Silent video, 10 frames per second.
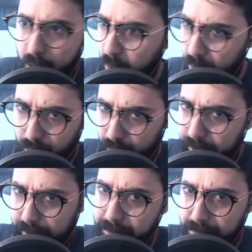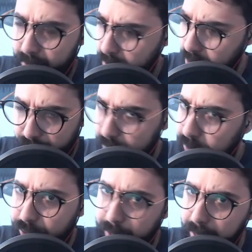we're really you know
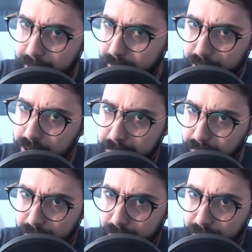sticking it to the